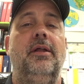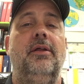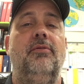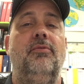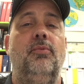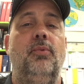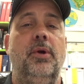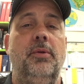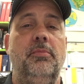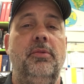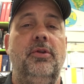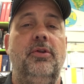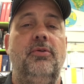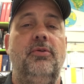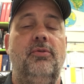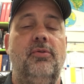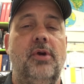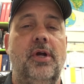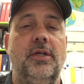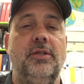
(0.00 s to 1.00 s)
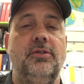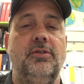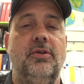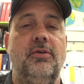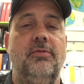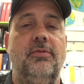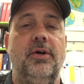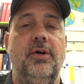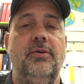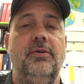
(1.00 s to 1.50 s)
women's rights to
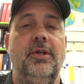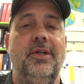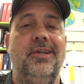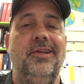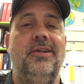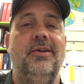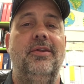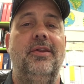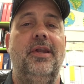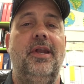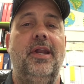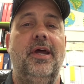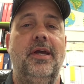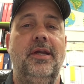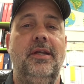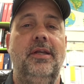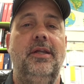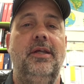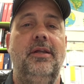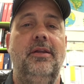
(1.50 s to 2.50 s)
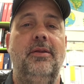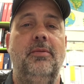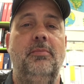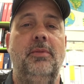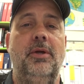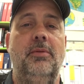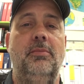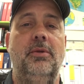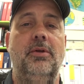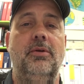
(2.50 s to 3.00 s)
vote until the 19th
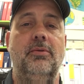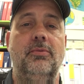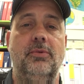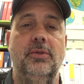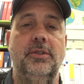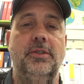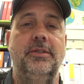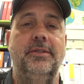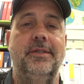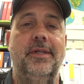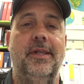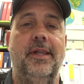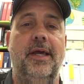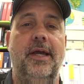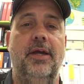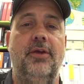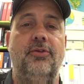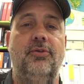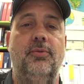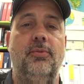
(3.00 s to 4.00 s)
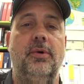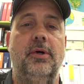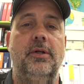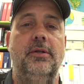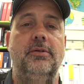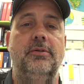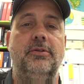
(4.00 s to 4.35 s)
Amendment, which is the last one.